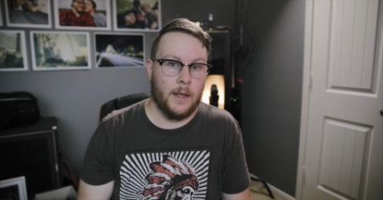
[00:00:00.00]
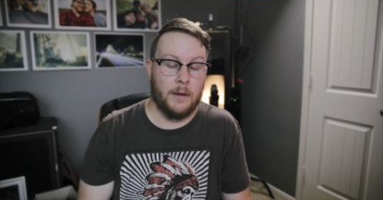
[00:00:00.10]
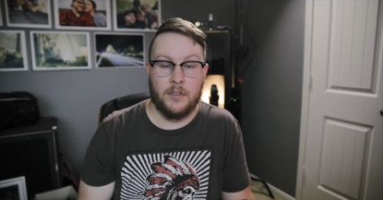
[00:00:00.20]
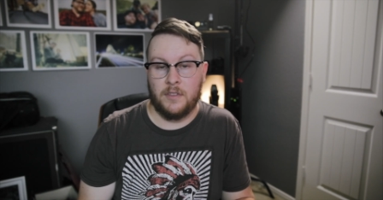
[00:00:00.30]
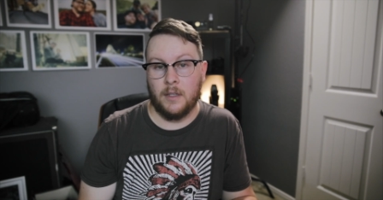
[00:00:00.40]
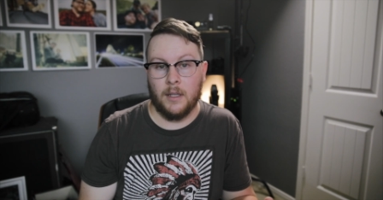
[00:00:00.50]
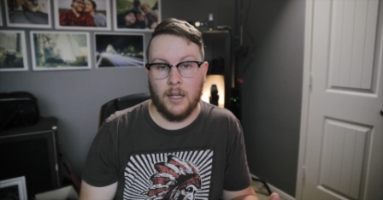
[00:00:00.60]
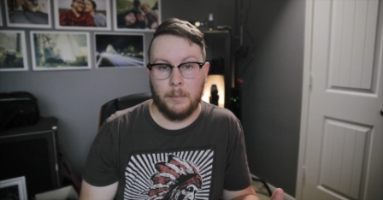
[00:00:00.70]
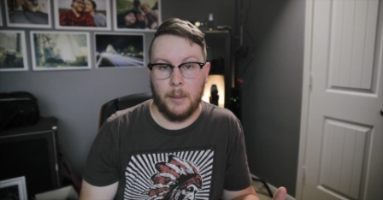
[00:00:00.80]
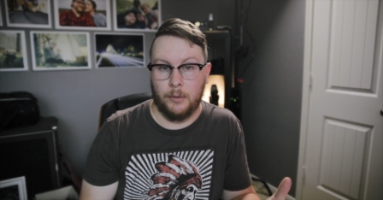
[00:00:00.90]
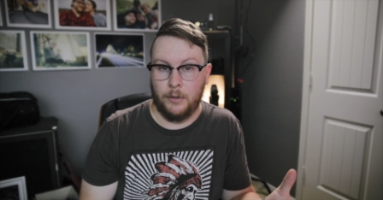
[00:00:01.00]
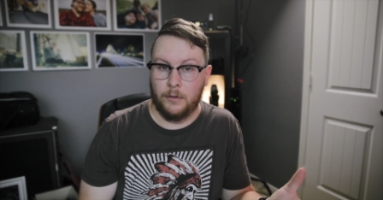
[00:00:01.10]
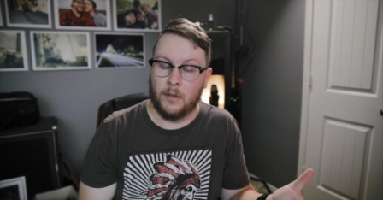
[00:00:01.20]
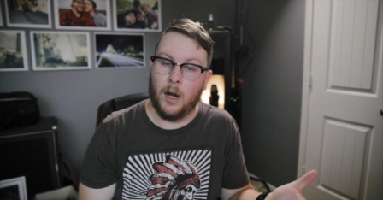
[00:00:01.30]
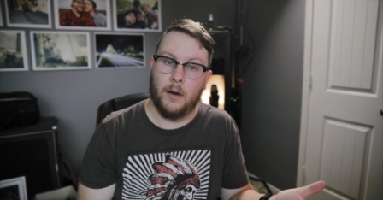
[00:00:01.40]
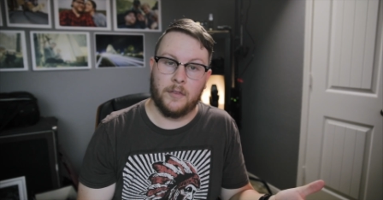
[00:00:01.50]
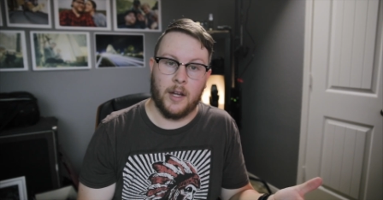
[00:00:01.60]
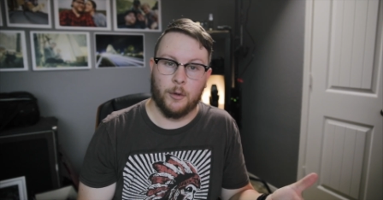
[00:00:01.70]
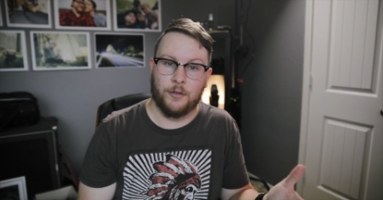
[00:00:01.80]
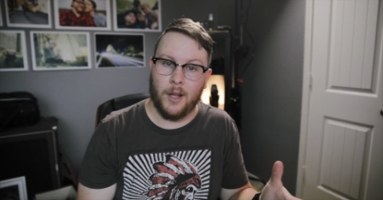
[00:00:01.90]
If you see a lot of people using
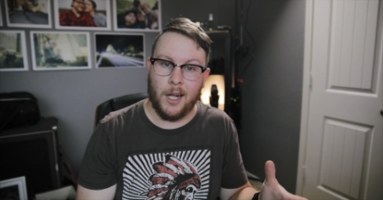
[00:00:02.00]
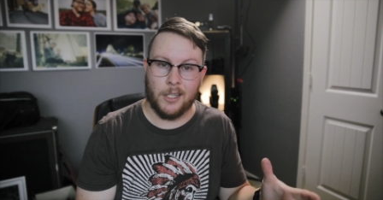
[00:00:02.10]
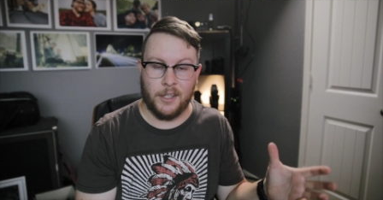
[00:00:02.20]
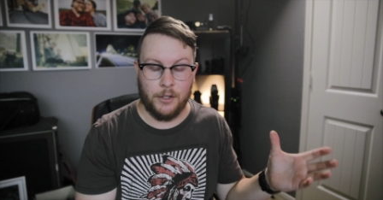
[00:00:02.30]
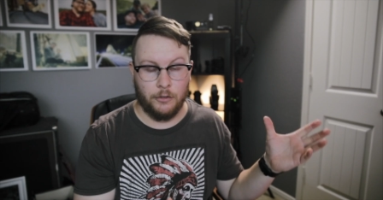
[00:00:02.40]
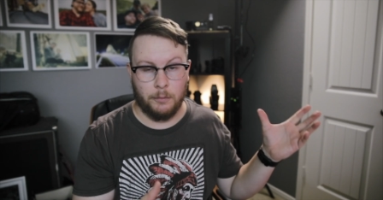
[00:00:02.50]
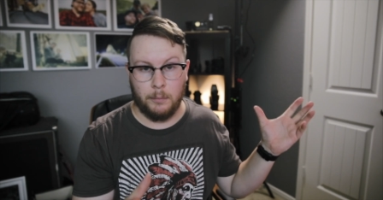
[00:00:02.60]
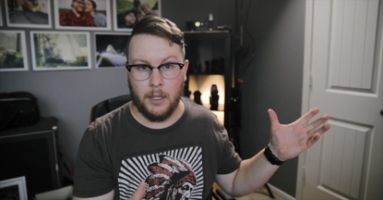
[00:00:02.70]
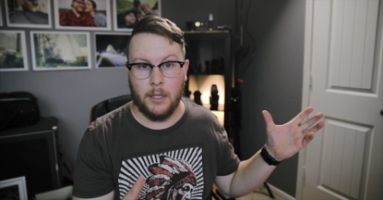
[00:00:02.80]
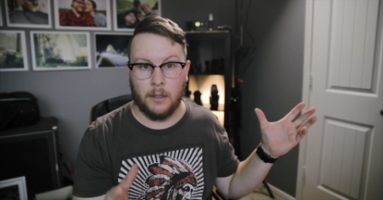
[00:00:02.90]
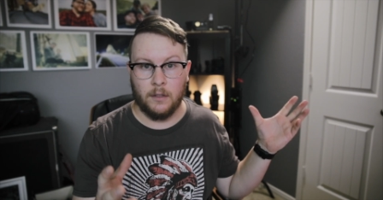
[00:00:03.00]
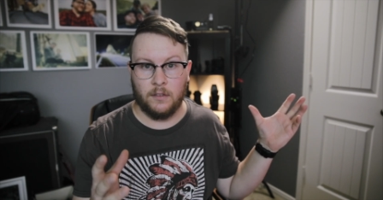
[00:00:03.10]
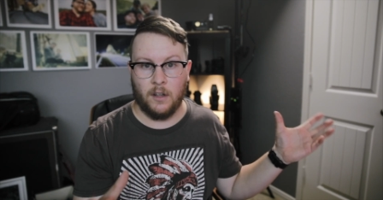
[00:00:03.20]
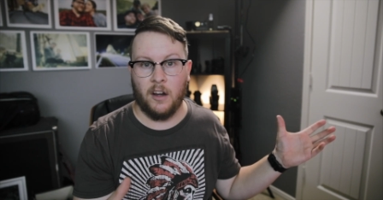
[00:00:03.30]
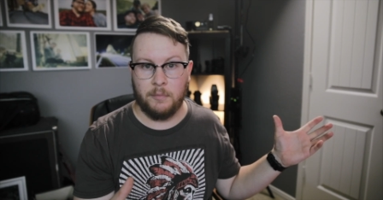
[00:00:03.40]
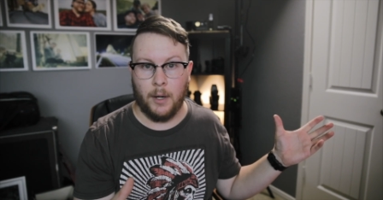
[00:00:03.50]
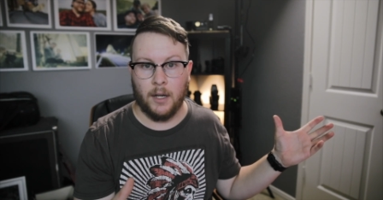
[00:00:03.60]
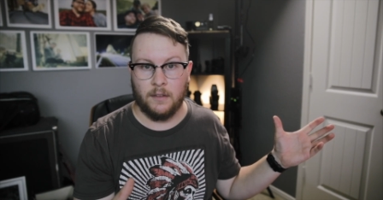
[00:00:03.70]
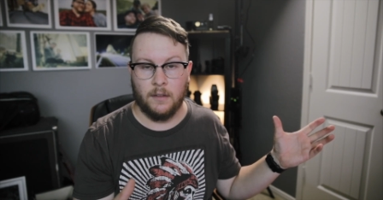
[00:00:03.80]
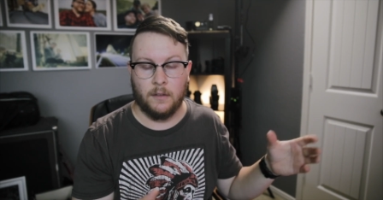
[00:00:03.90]
off-camera flash, they use big soft
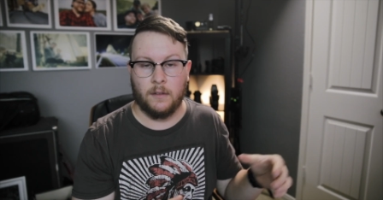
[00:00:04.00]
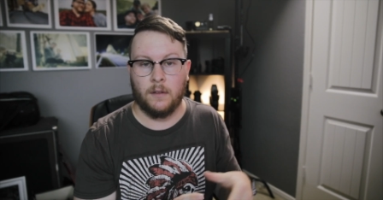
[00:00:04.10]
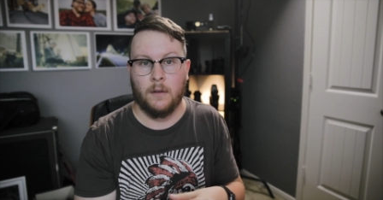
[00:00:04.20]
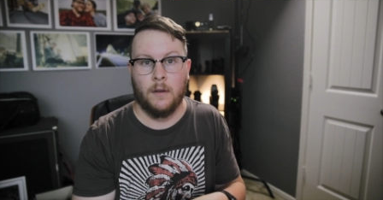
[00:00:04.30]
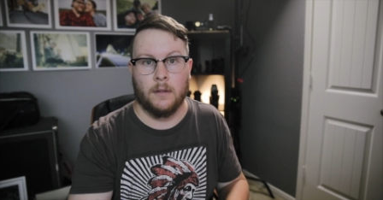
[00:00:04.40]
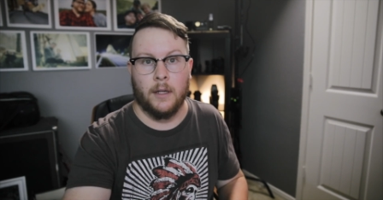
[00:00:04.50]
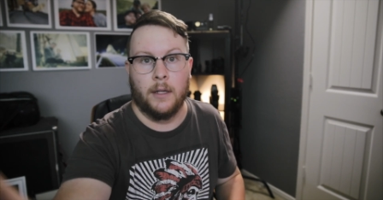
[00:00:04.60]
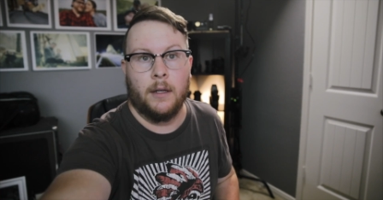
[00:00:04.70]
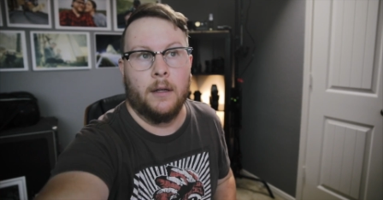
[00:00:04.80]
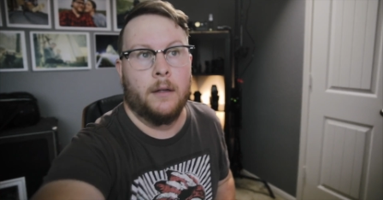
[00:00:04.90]
boxes like